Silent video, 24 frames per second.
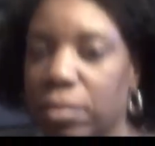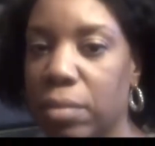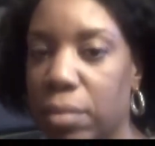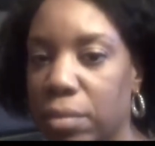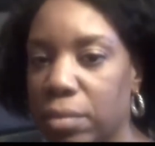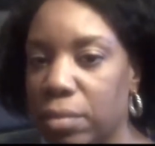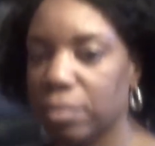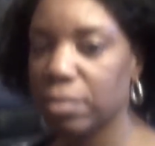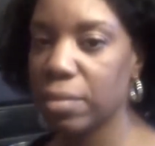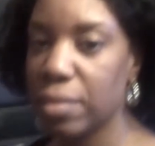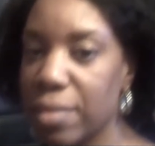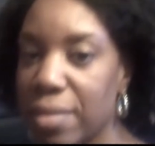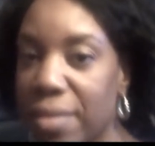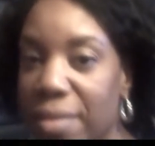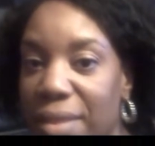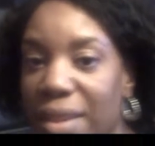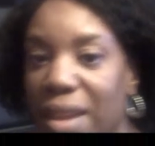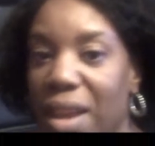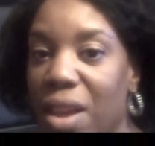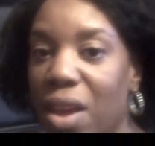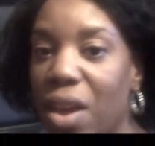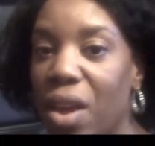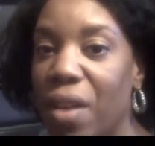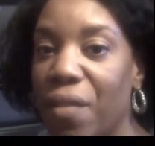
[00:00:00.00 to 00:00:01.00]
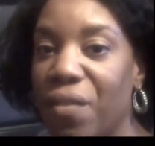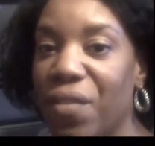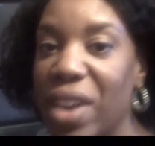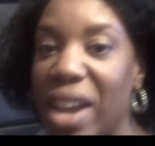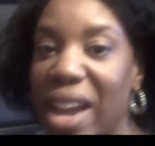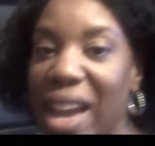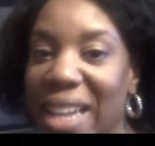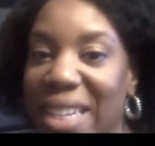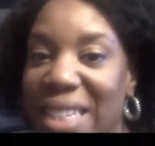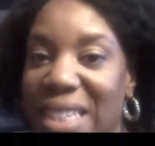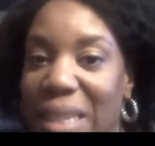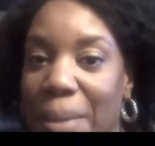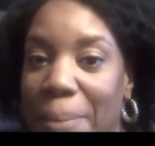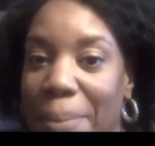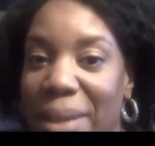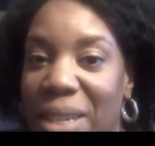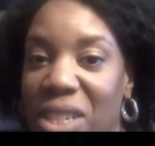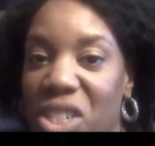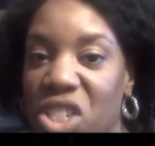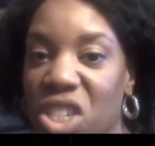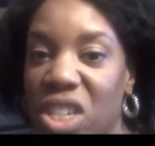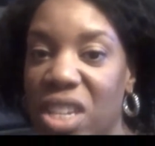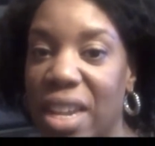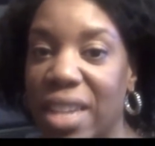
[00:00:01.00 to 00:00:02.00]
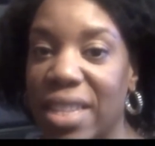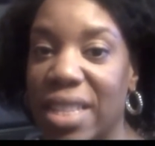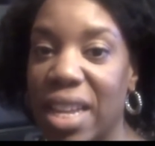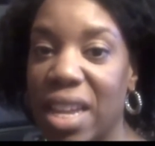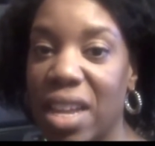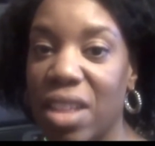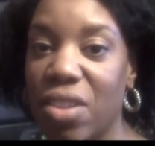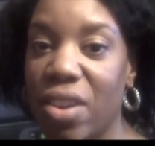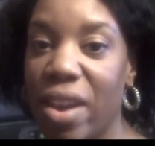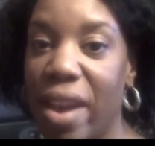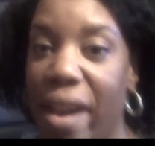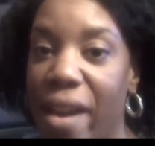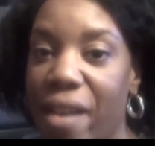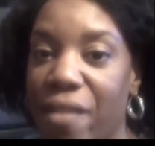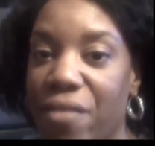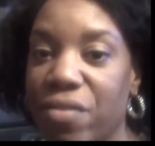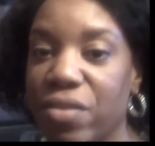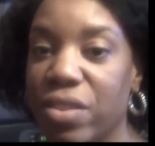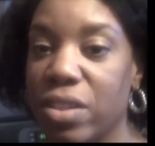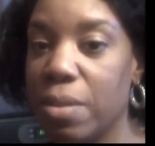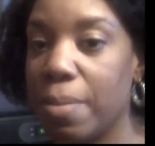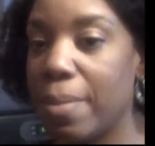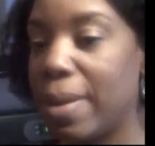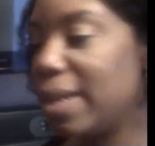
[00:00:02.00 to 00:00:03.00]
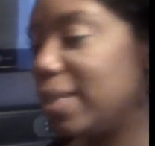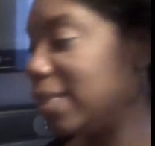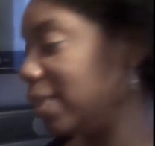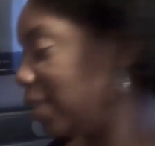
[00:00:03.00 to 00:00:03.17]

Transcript: I forgot to mention that the other half to my